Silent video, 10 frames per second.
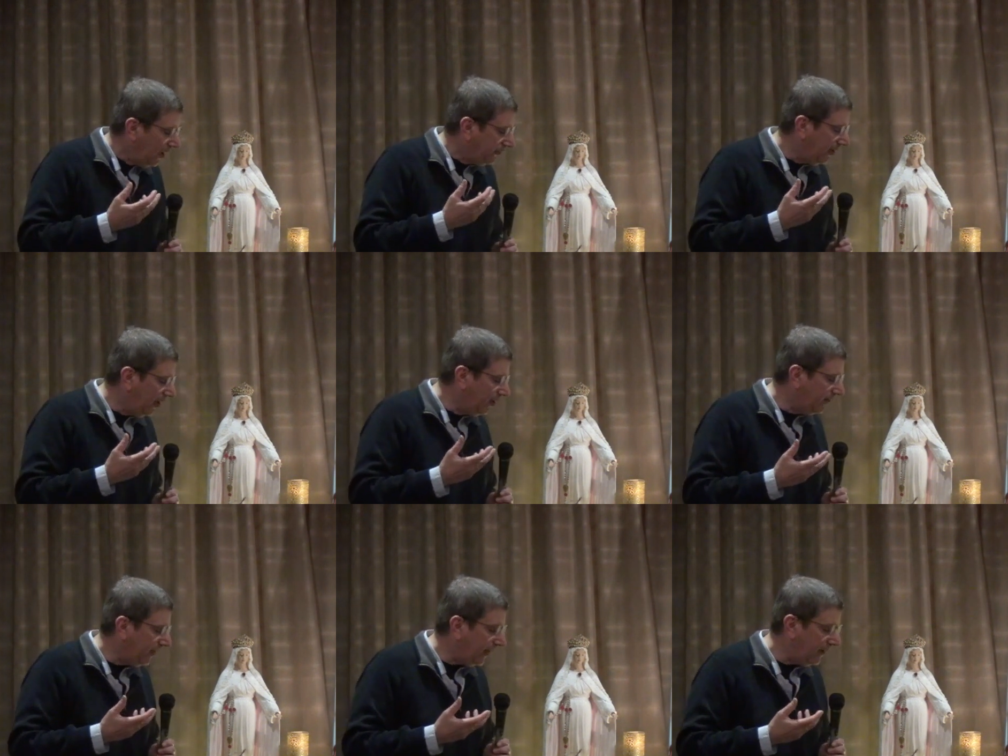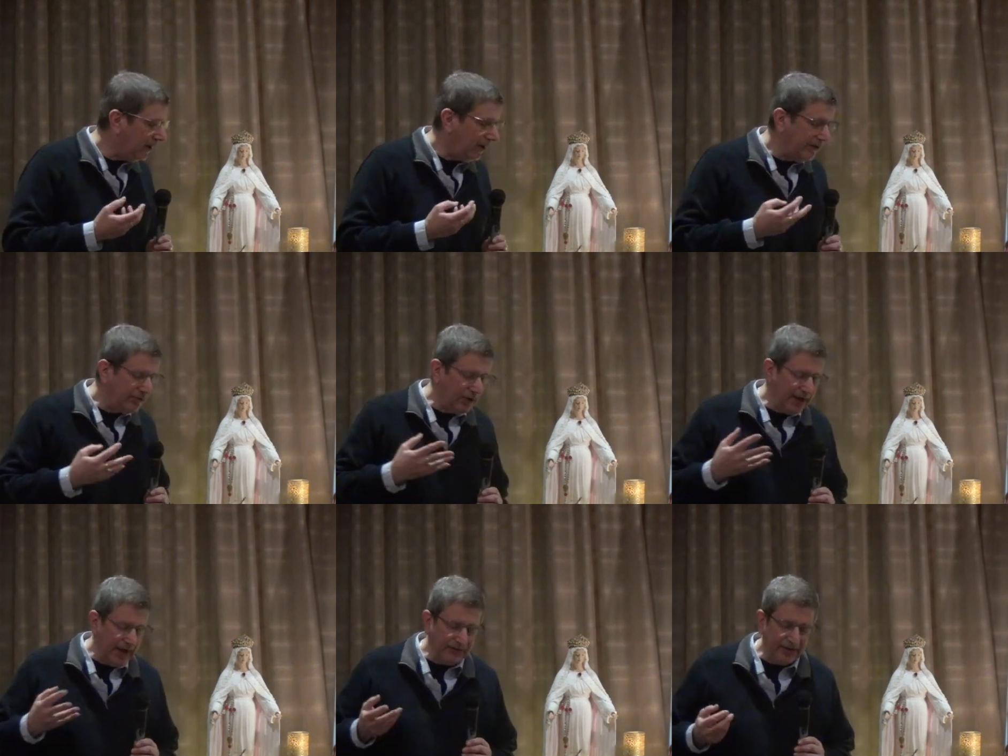So
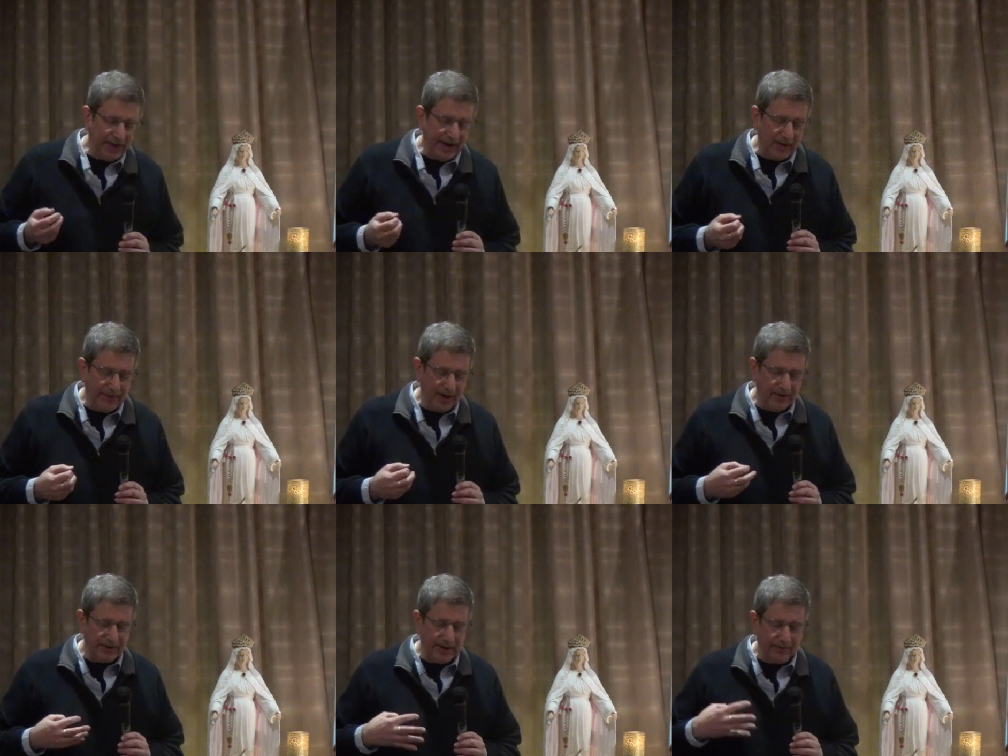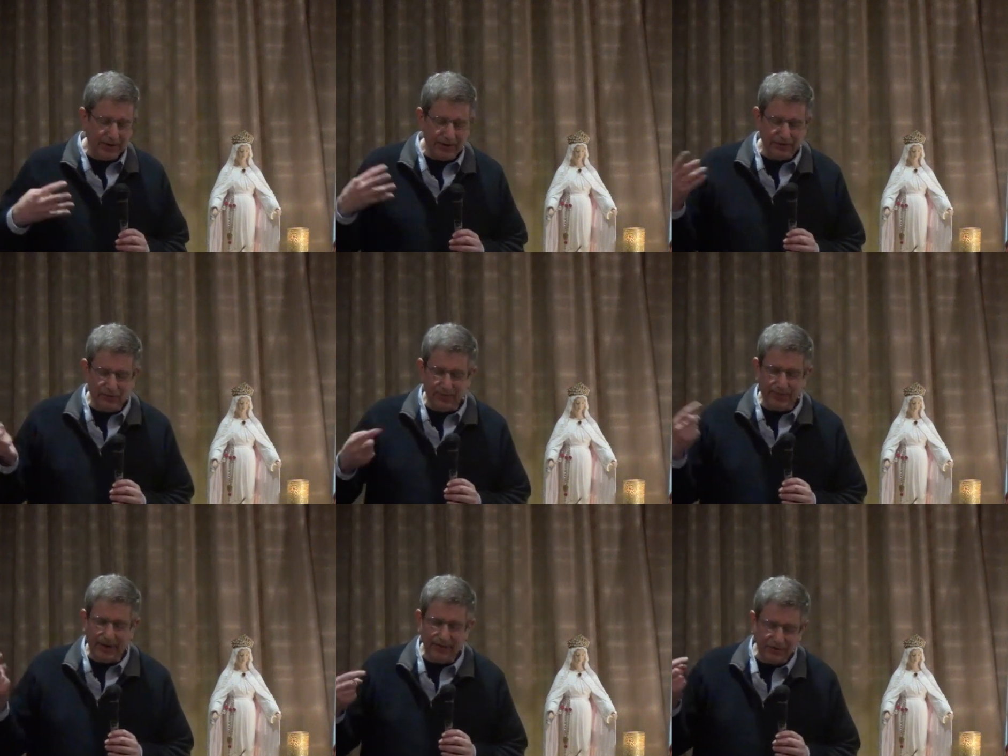shortly after that, our parish had one of those
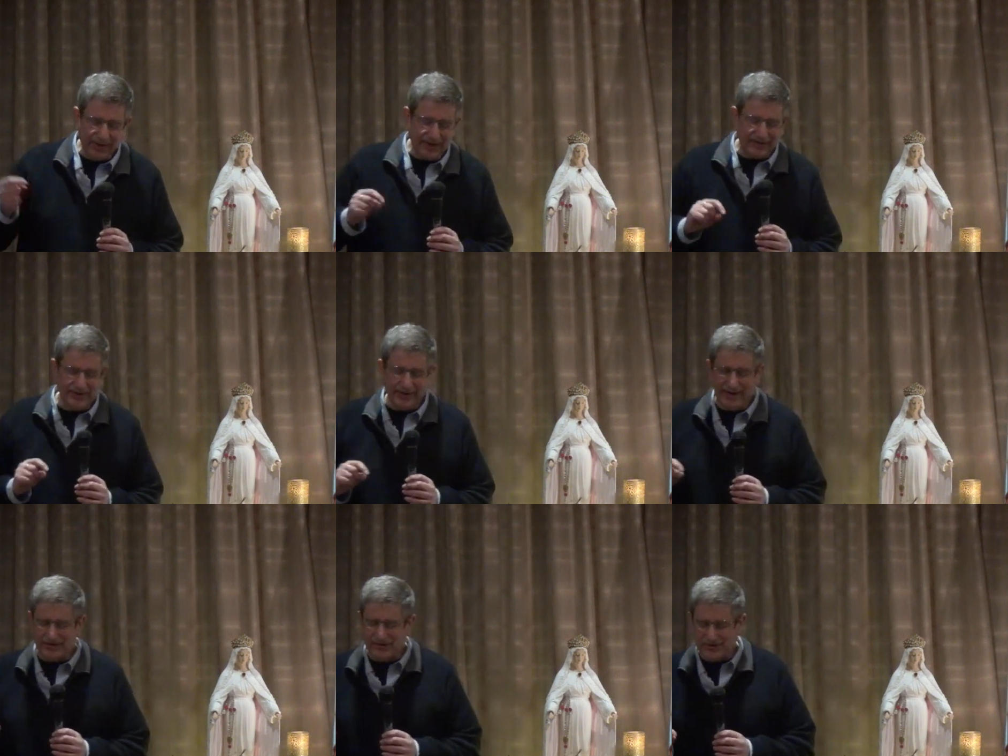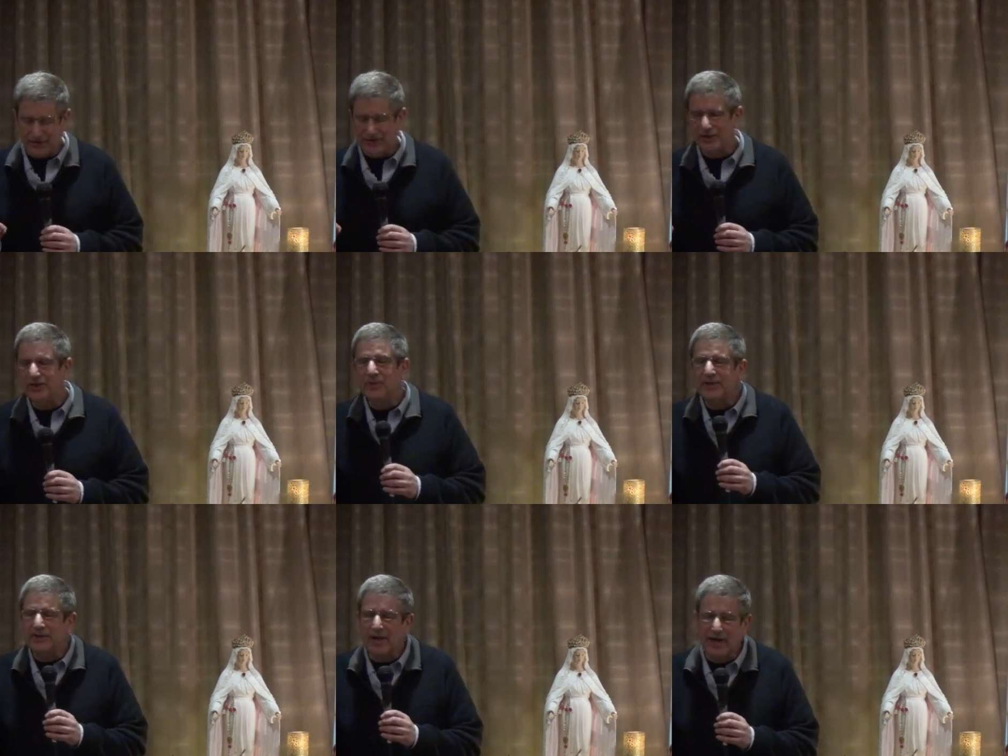group parish reconciliation services. And this
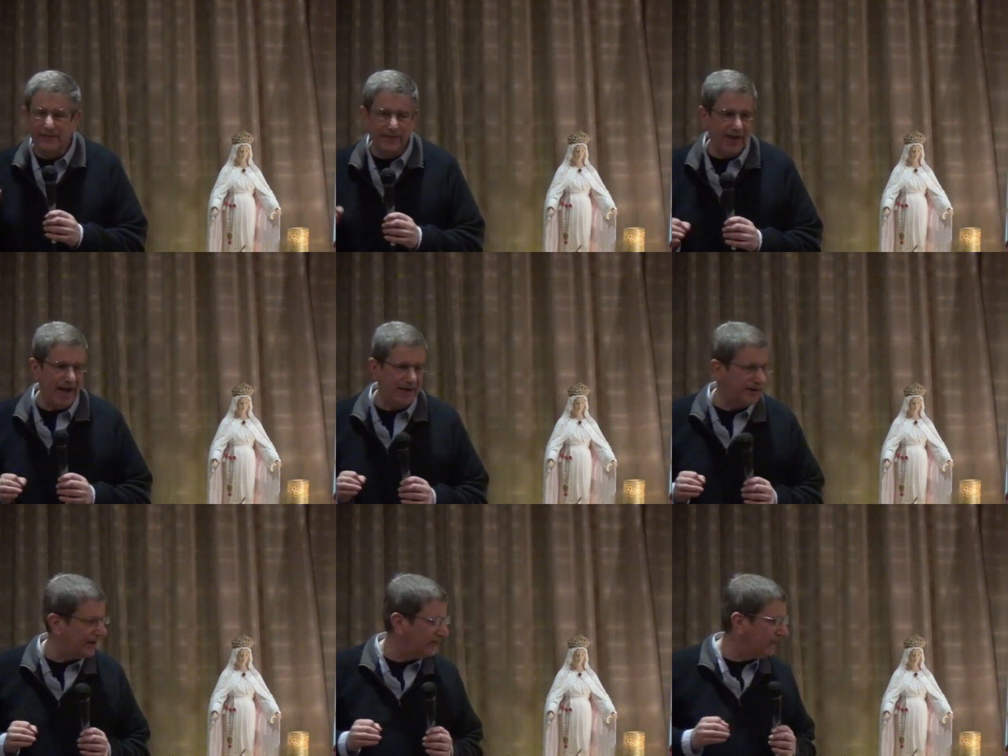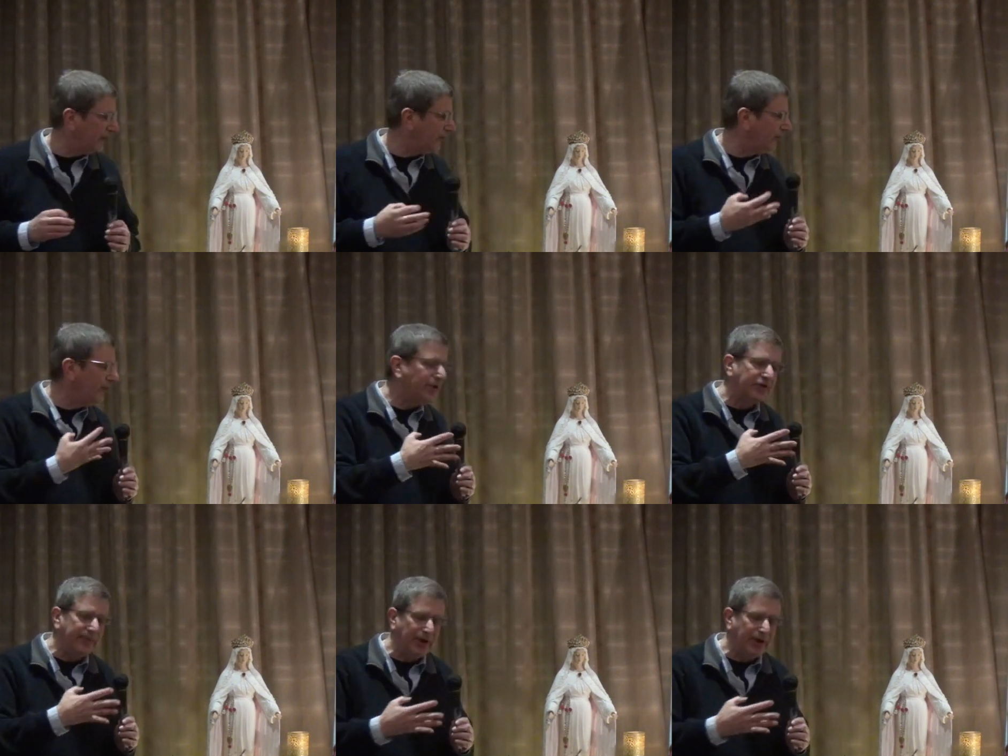was a sign from God that through this